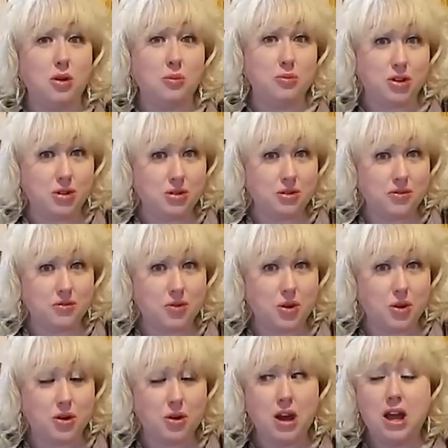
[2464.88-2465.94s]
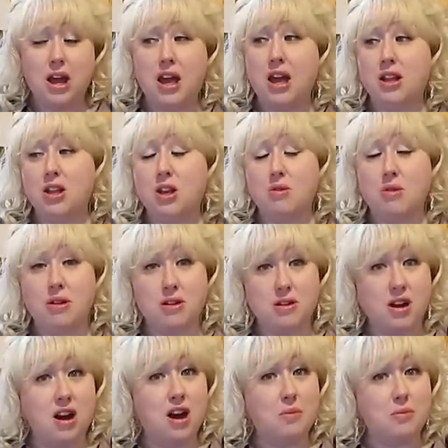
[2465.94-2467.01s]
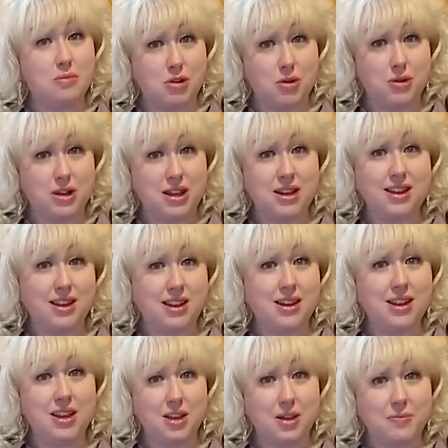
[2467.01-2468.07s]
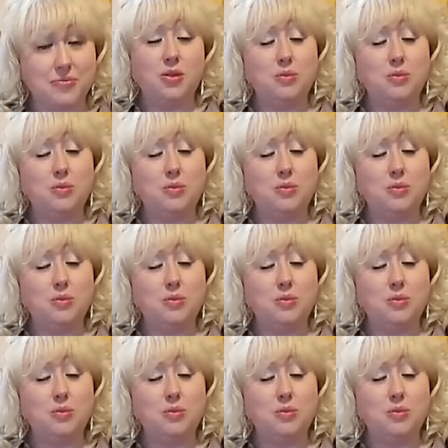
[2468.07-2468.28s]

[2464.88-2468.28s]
are beautiful, and you are not broken in Him.